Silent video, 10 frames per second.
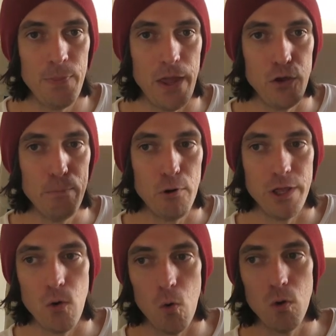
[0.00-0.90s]
and you put
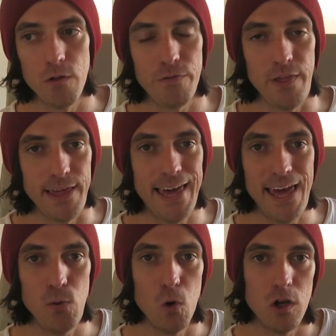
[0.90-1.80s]
in all of the
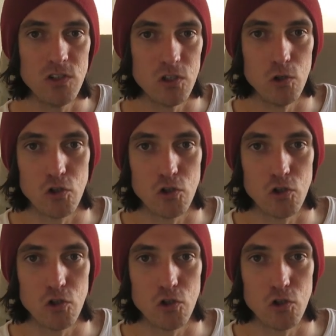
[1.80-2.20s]
keywords that you're